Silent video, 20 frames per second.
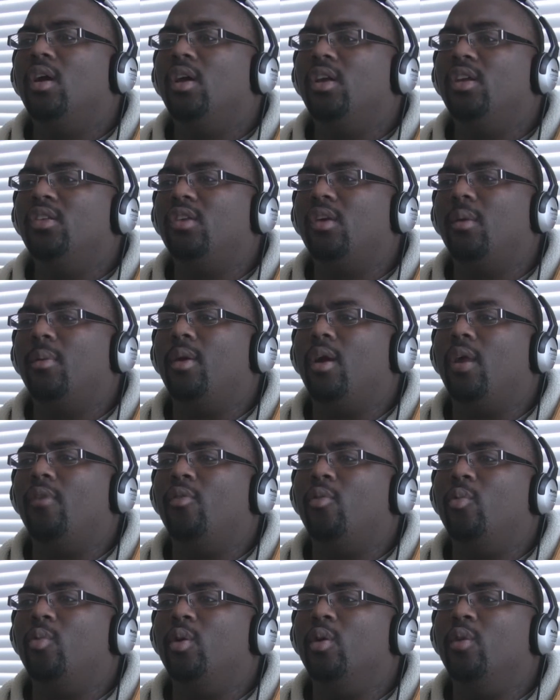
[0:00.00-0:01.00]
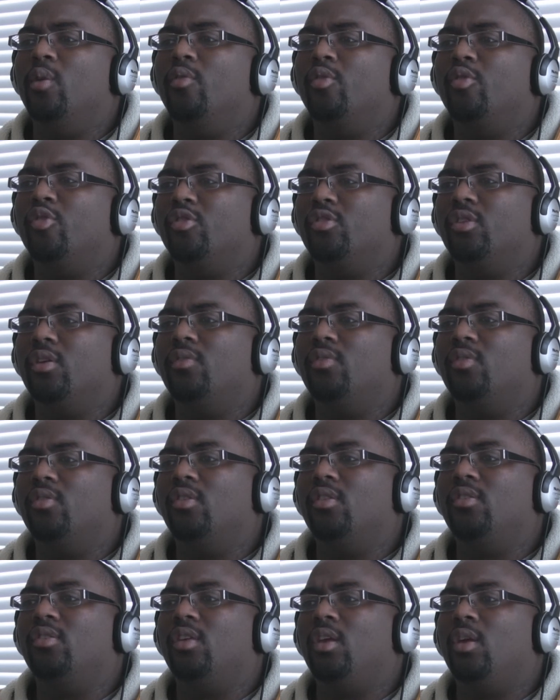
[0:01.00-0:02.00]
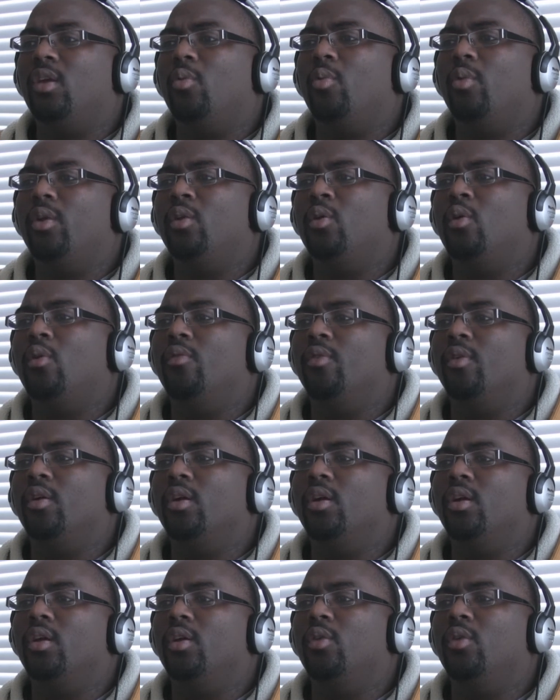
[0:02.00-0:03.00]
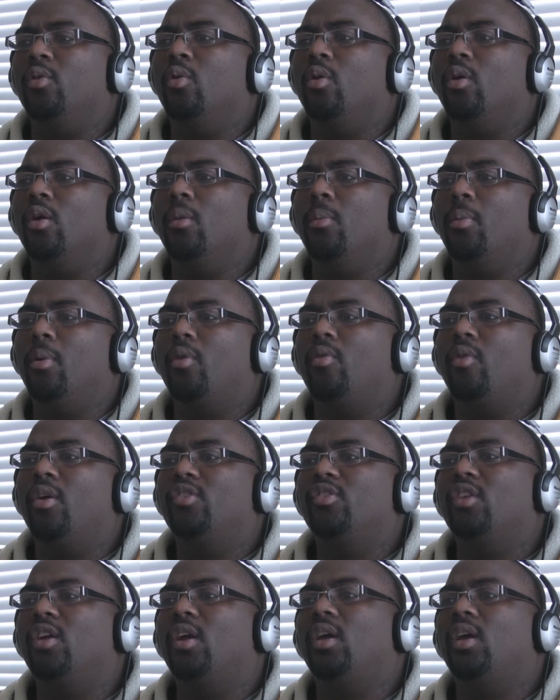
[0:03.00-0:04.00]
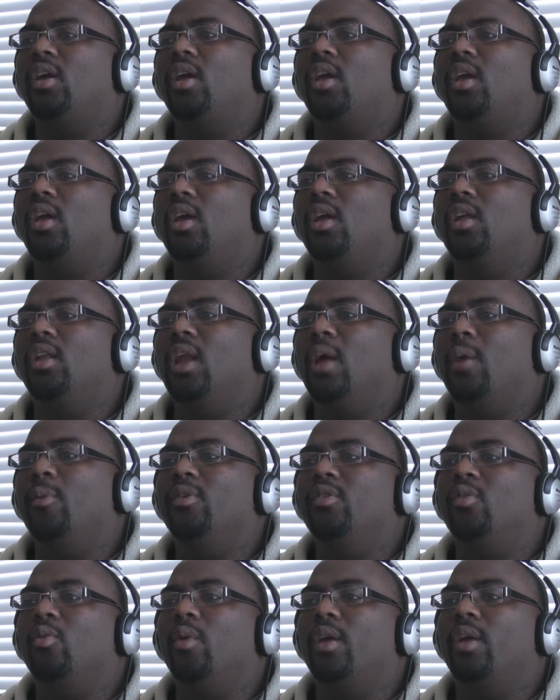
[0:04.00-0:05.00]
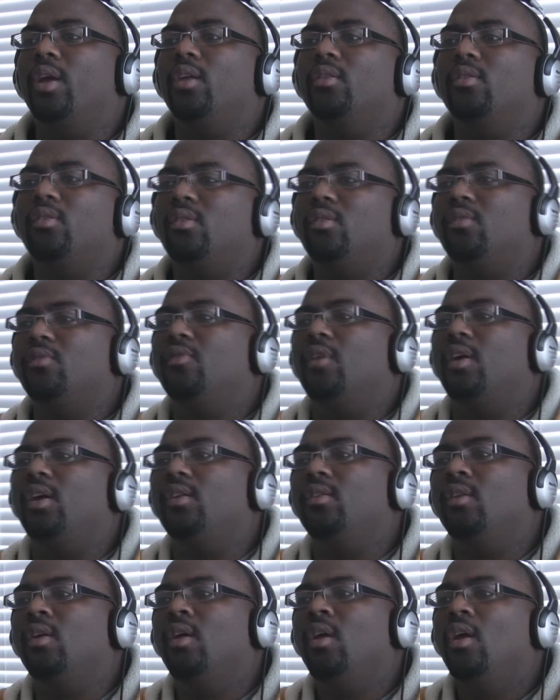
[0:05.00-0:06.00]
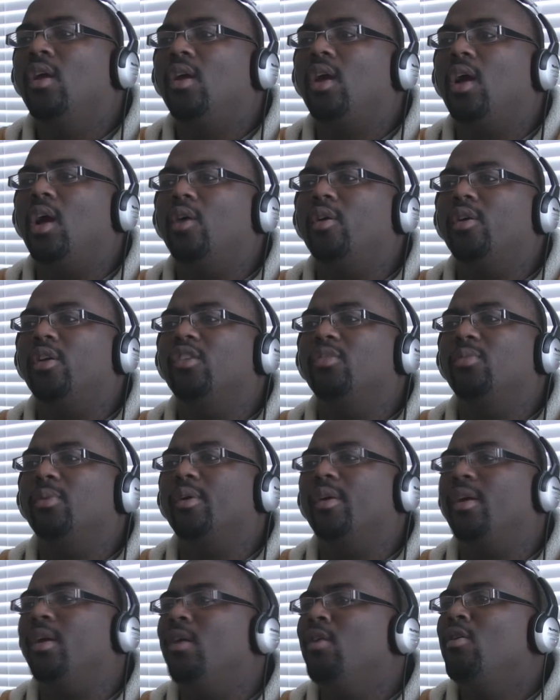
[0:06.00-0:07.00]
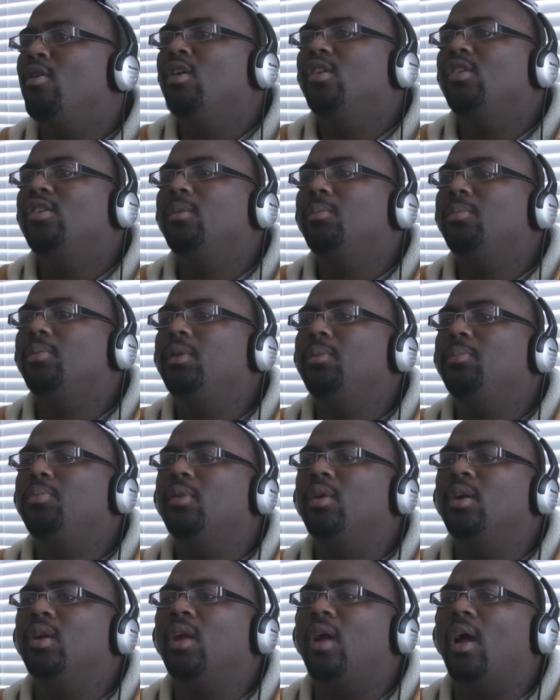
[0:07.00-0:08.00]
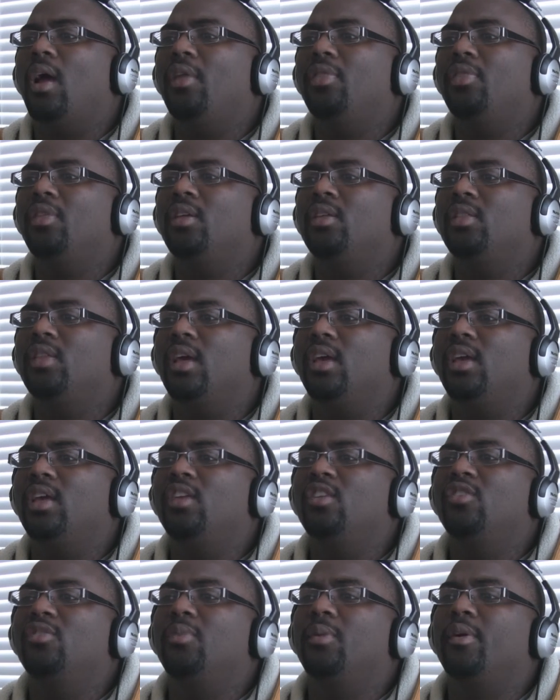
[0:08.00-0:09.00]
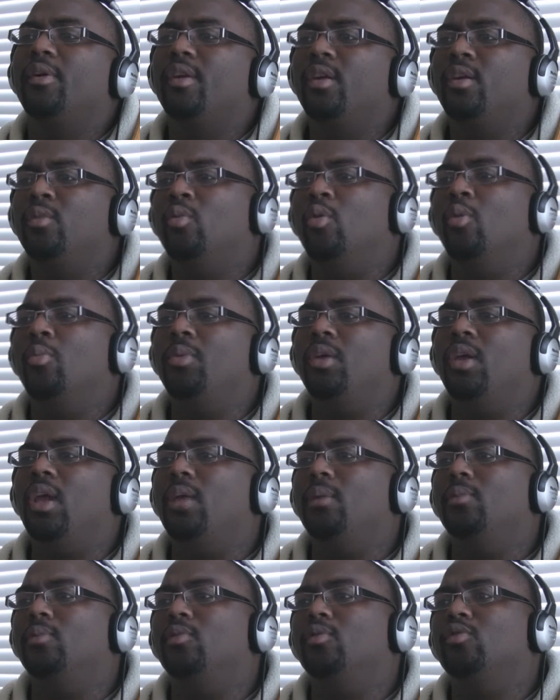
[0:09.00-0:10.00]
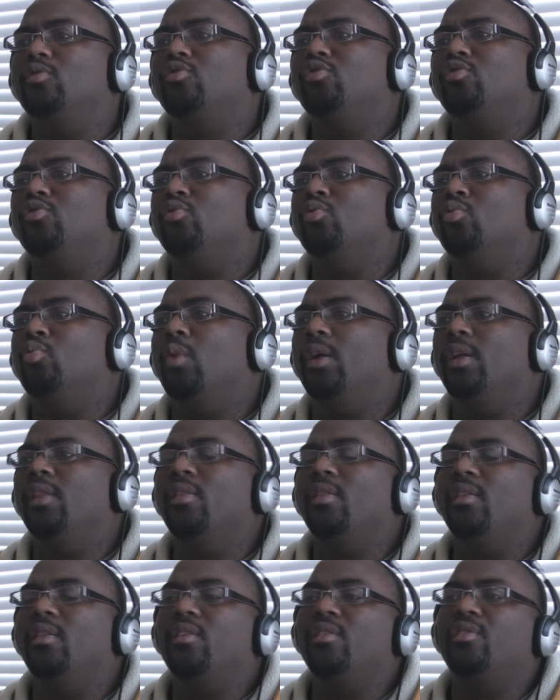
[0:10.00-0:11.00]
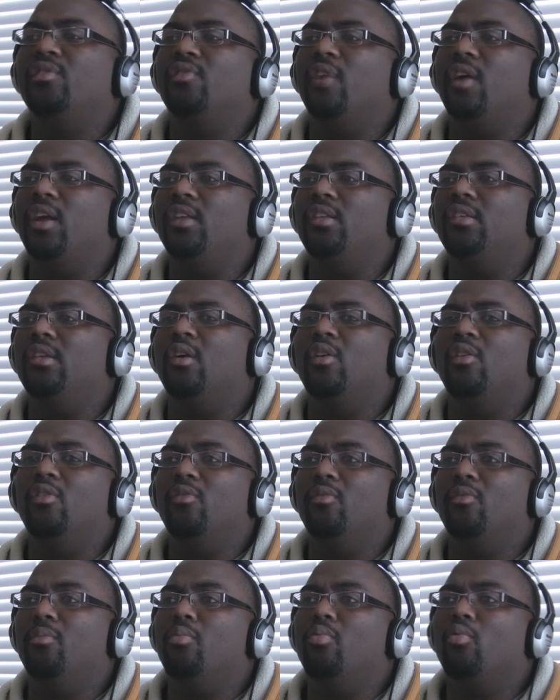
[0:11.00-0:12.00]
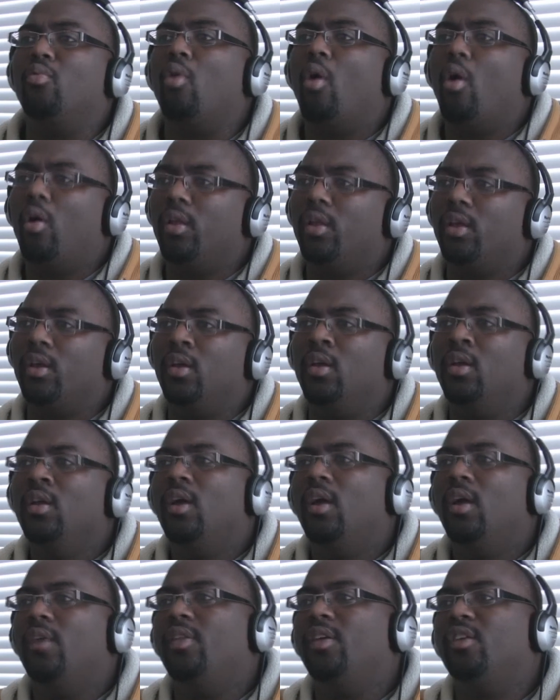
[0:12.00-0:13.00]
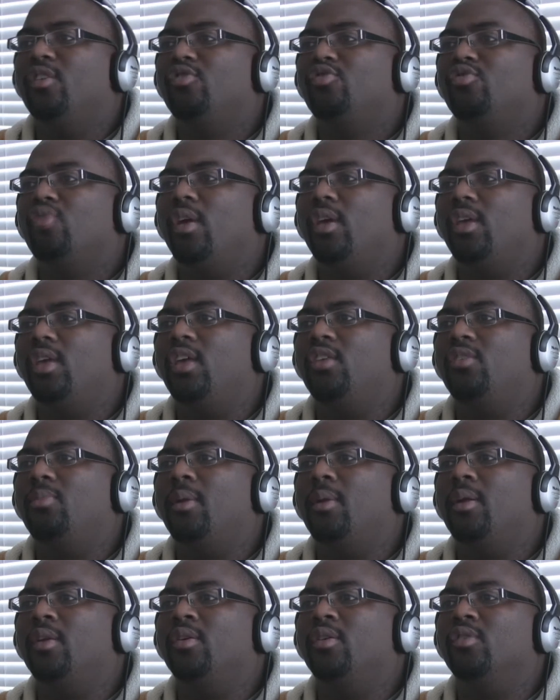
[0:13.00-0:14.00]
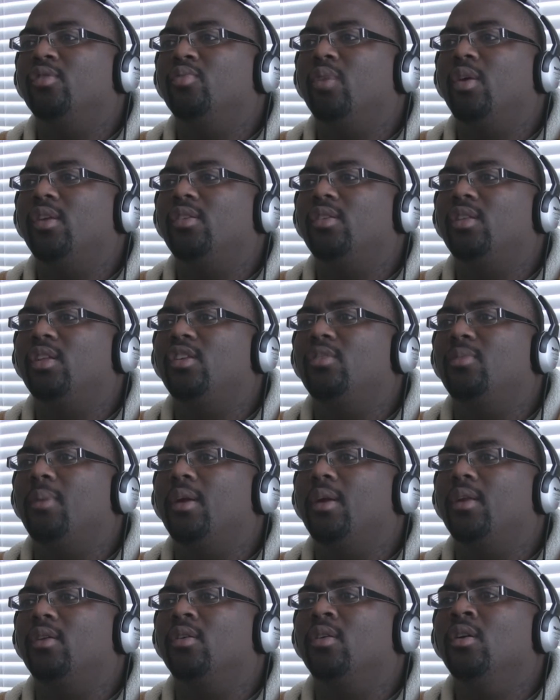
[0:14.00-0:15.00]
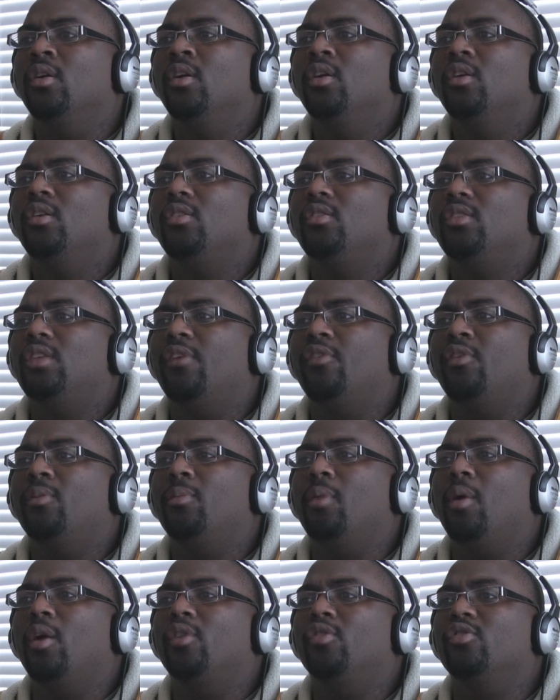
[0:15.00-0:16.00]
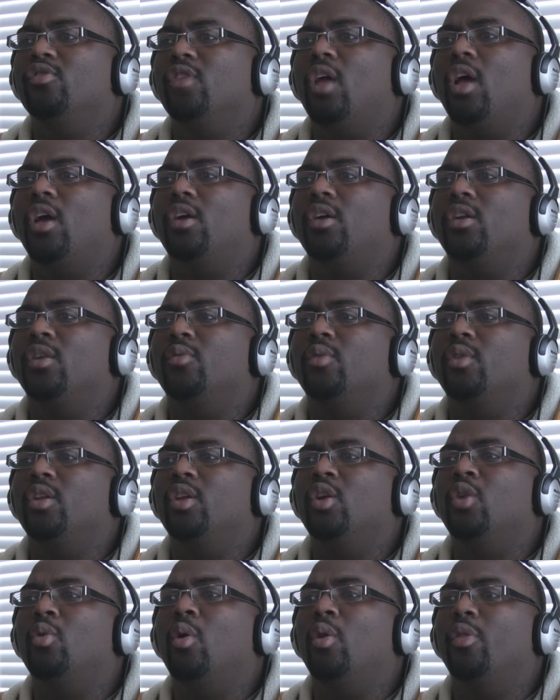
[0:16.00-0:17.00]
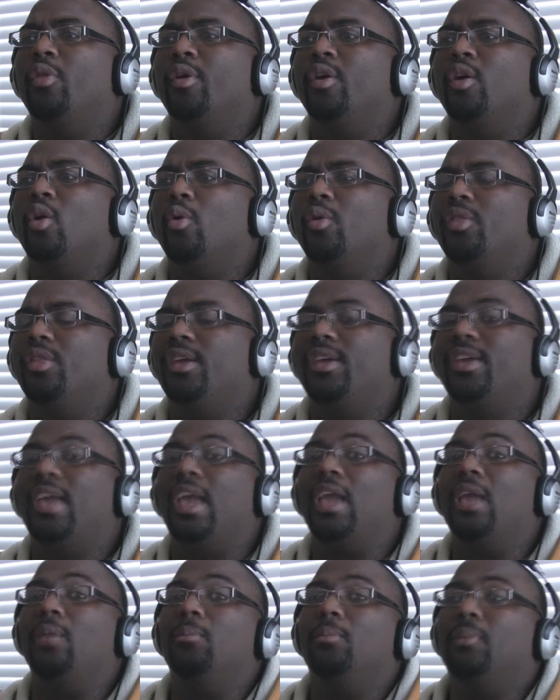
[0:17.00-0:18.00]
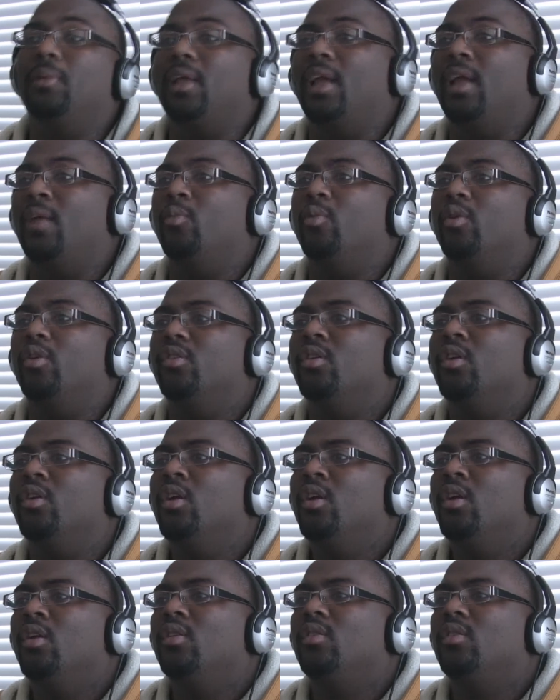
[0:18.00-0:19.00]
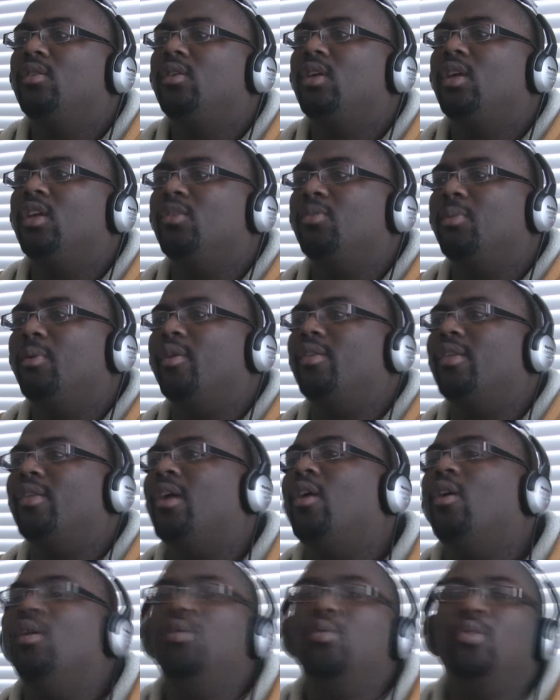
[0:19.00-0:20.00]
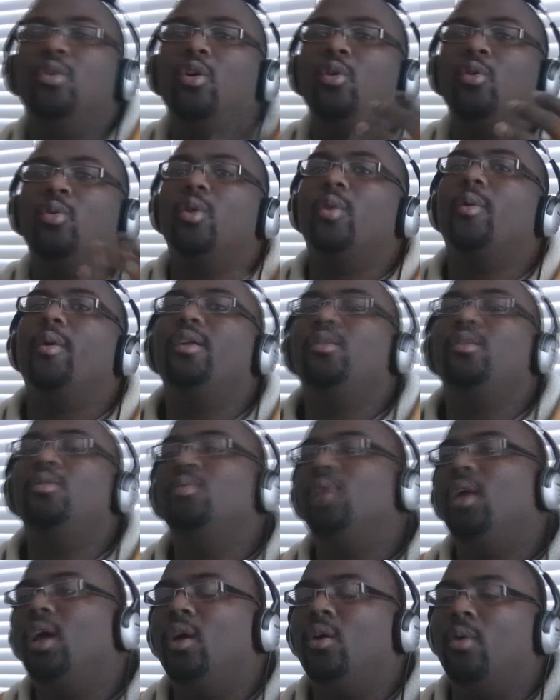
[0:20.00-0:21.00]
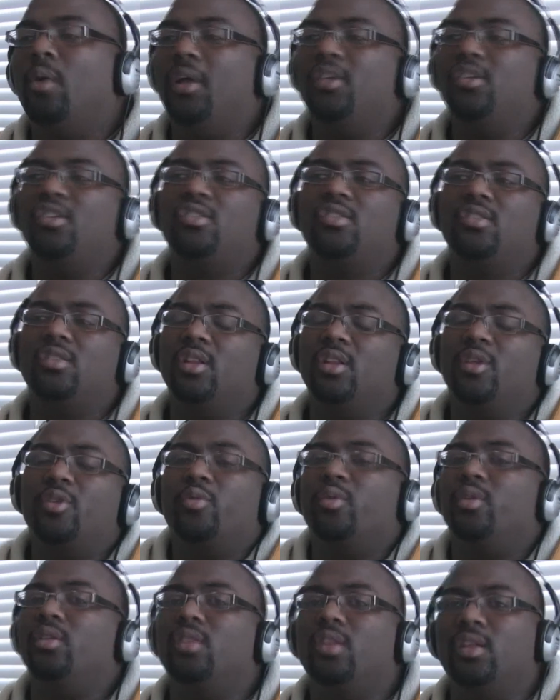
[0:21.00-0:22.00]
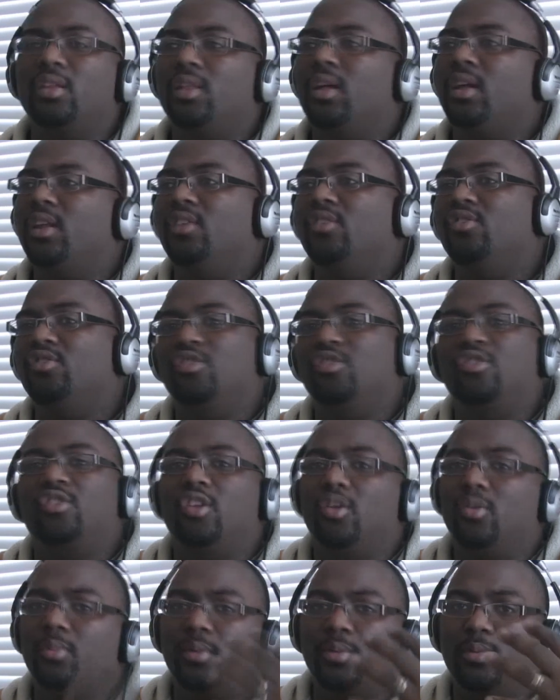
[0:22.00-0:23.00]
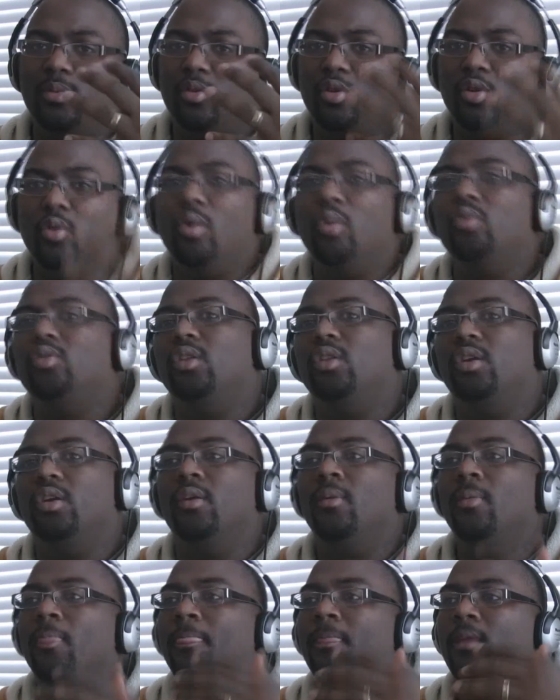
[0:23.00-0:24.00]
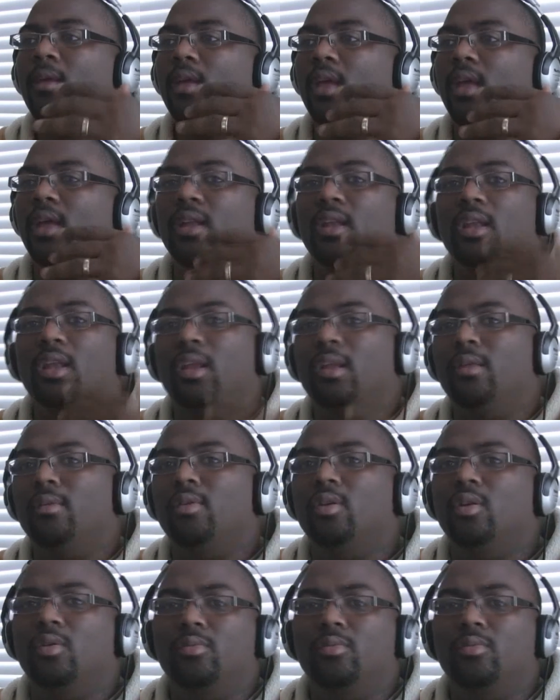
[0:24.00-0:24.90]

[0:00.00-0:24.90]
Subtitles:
He's coming off a win over Krzysztof Szynski, a win over Igor Pakrajak, and now he's going in to fight Kyle Kingsbury. Simply put, I think that Kingsbury will be able to win this fight of brawling. I think his striking's better, his wrestling's better. Stephan Bonnar's not going to really go out there and go with a game plan where Kingsbury's like, oh no, what do I do now? I just literally think that he's just going to be able to go out there and,